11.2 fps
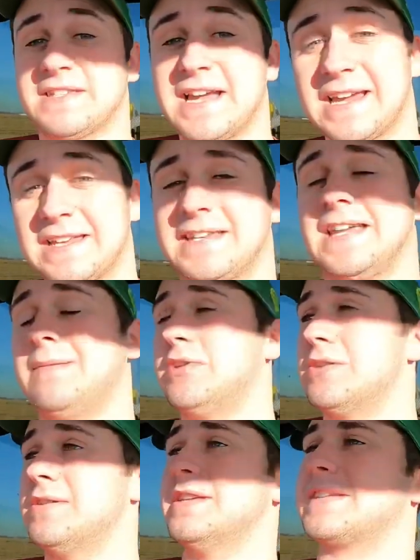I get to keep
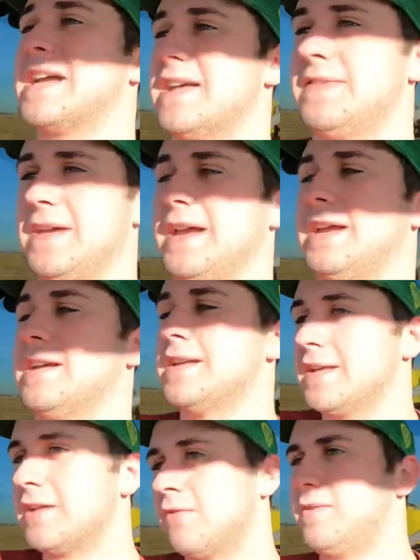doing this kind of thing.
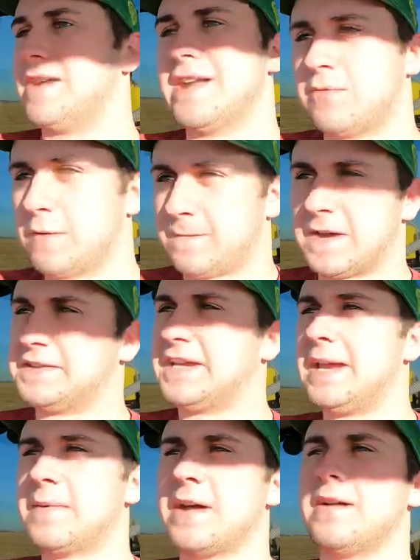We've done it with
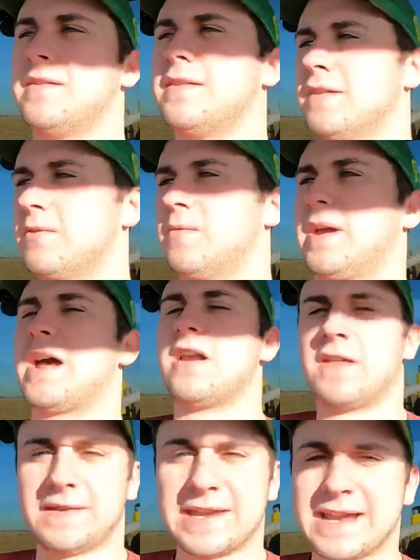Veltima, we got
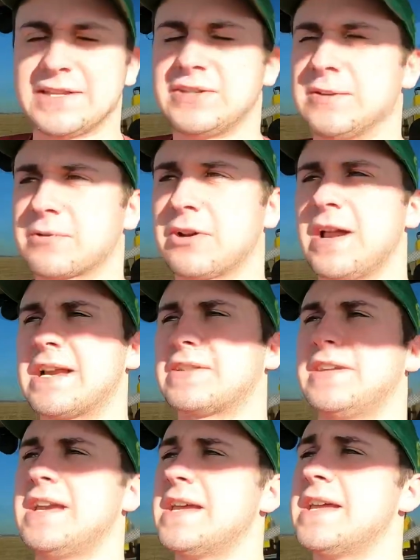all the data to them
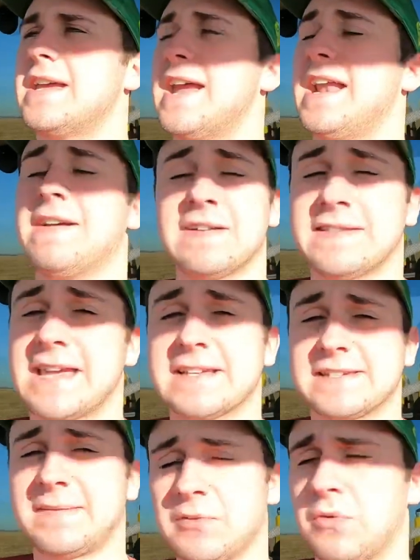correctly, and everything
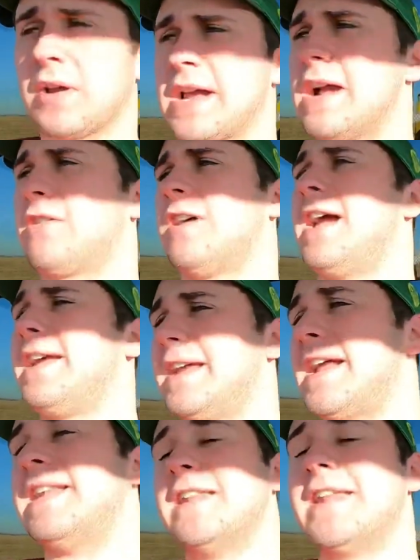seemed to work out great,
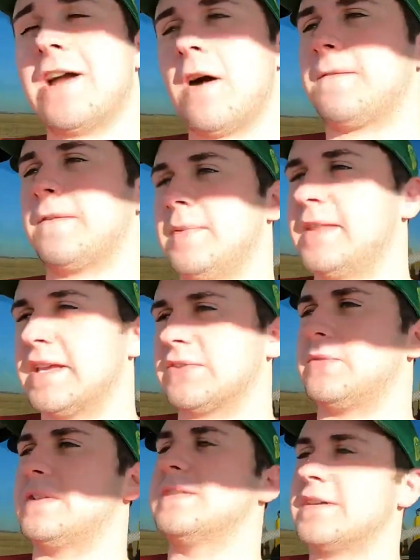and then they offered me this
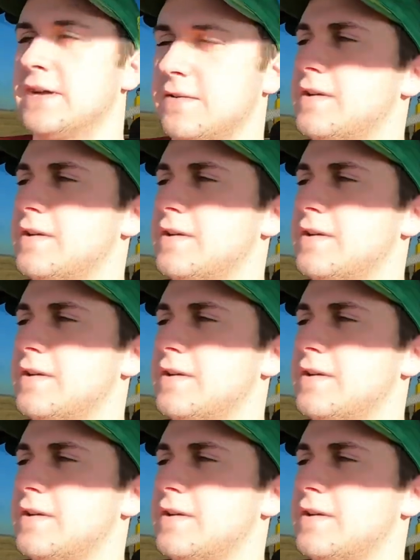one. So